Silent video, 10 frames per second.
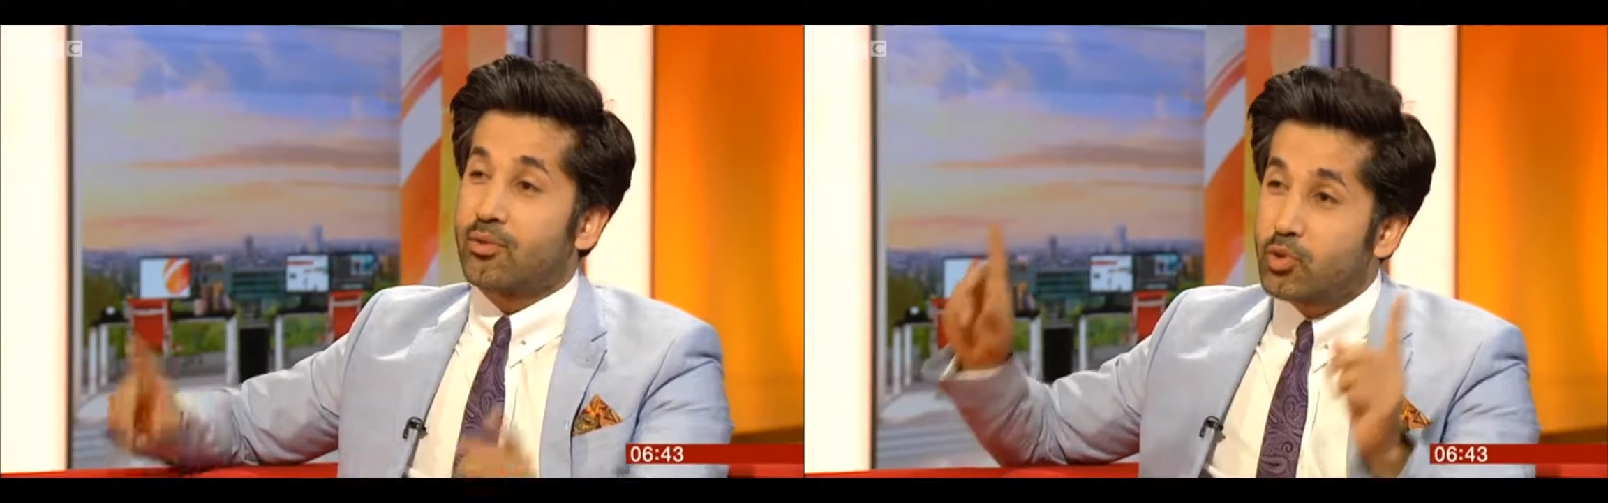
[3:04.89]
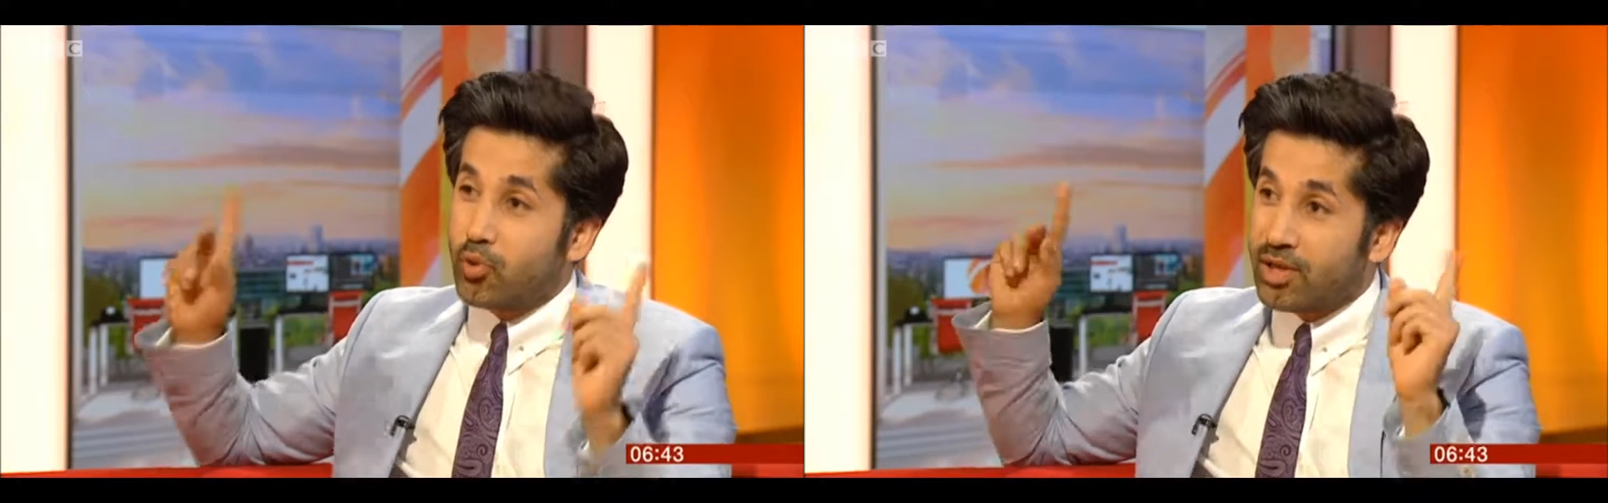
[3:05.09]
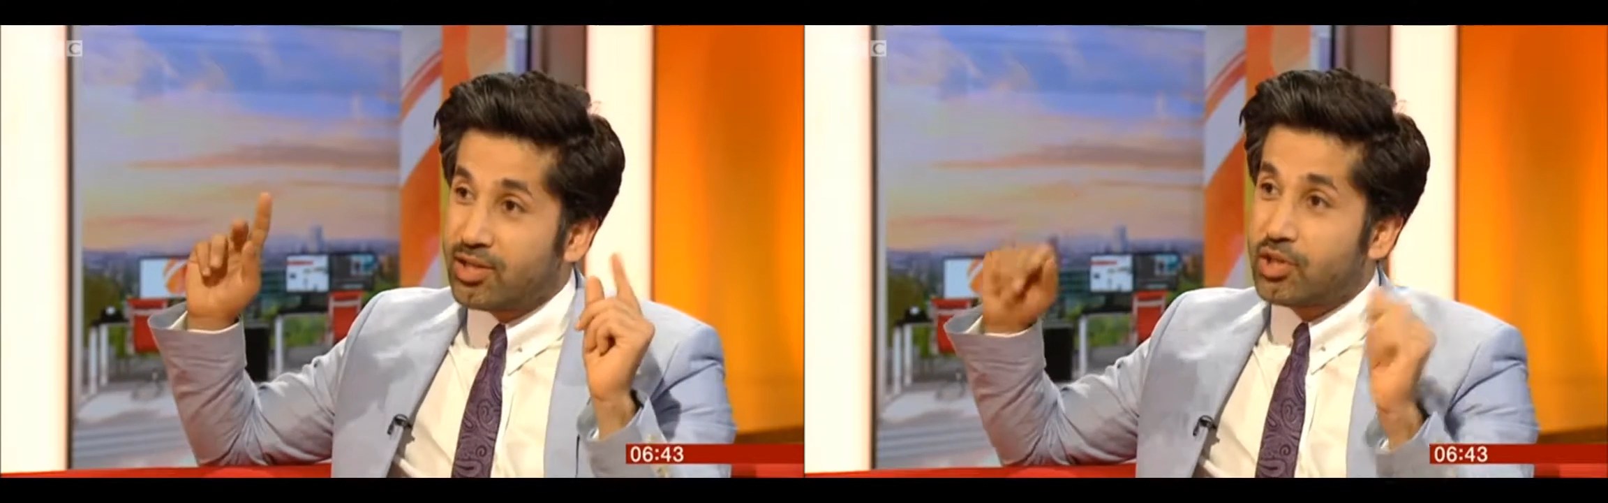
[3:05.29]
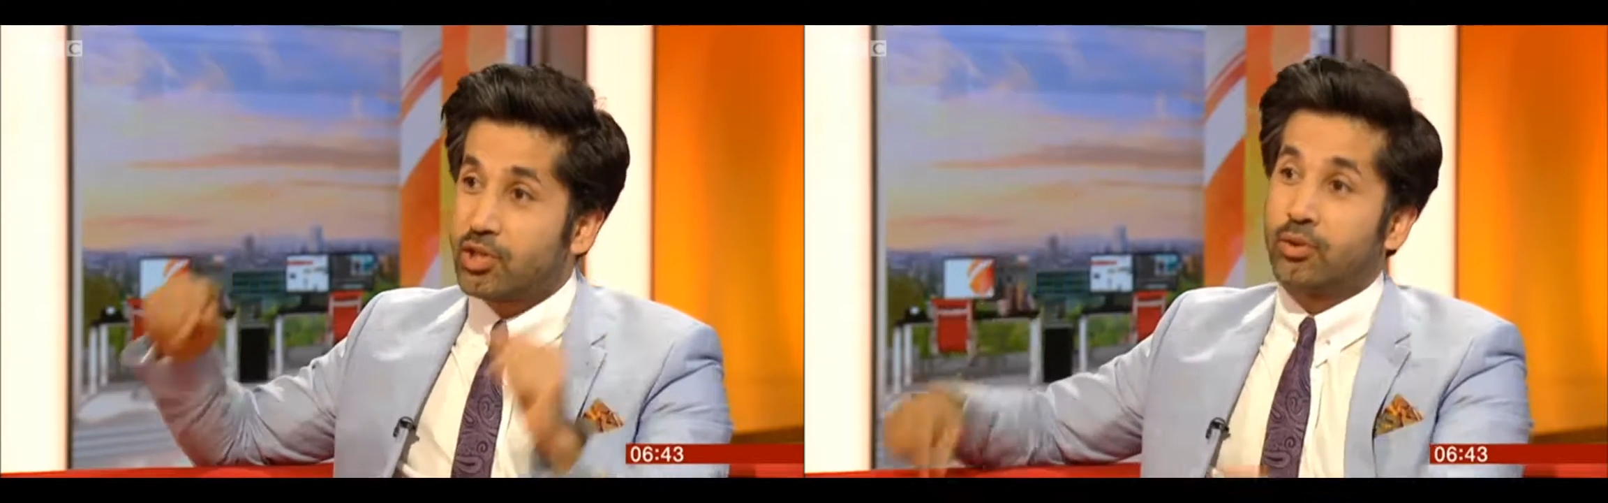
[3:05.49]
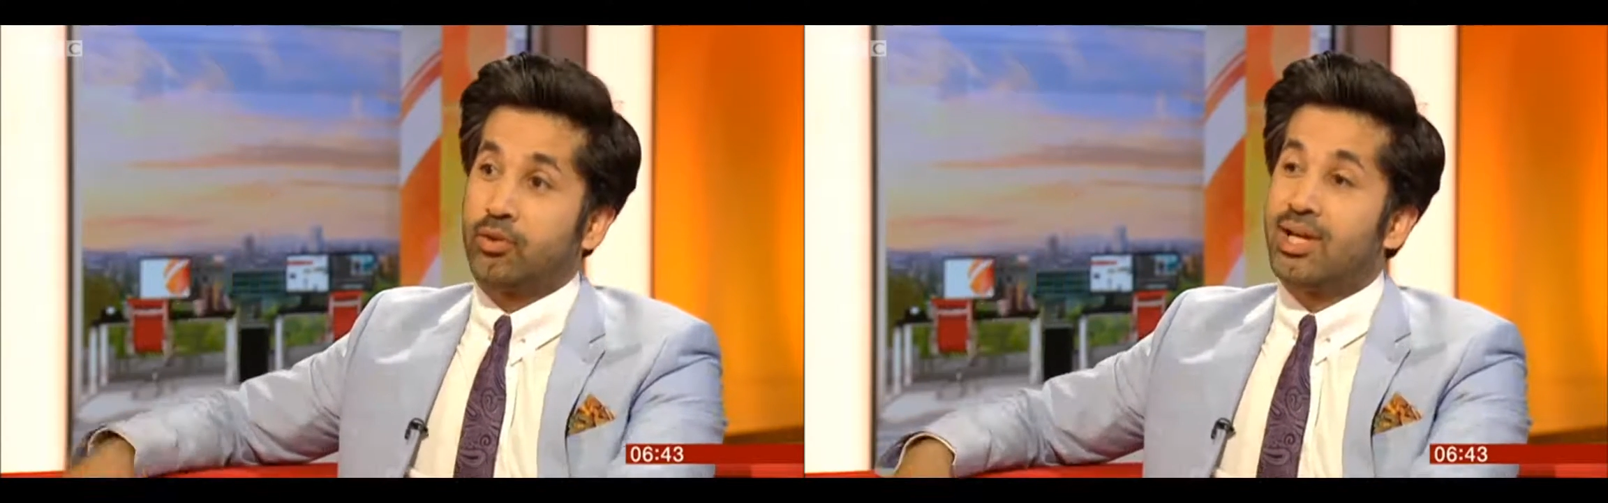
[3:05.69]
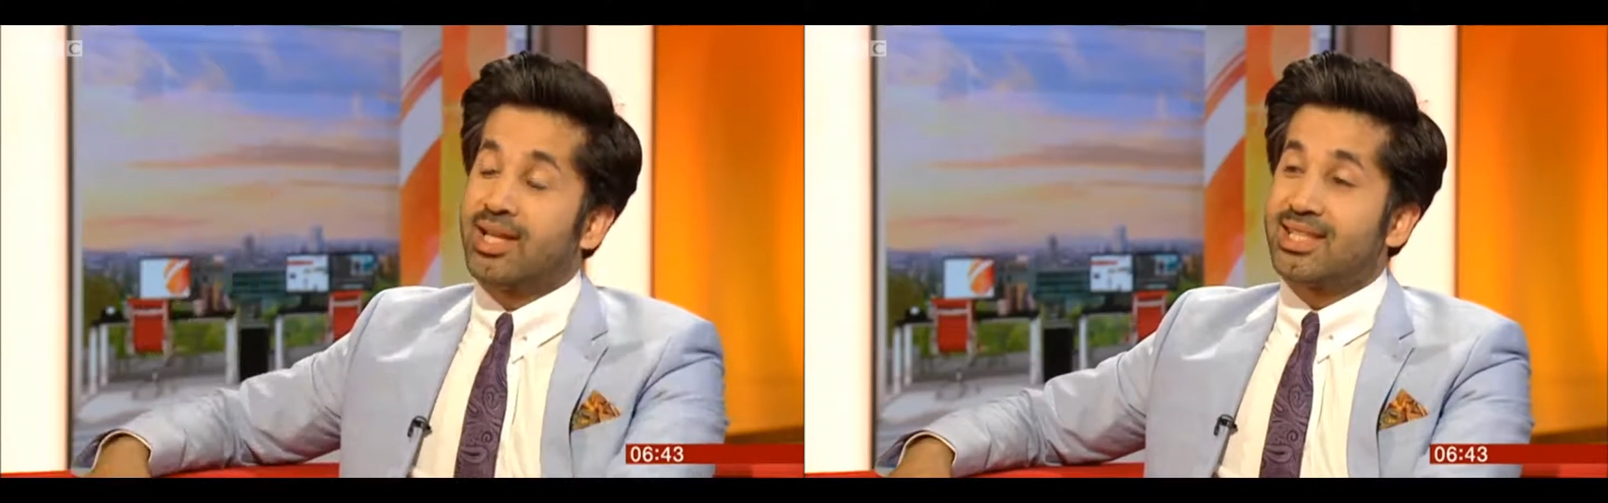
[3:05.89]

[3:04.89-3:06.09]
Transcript: of traditional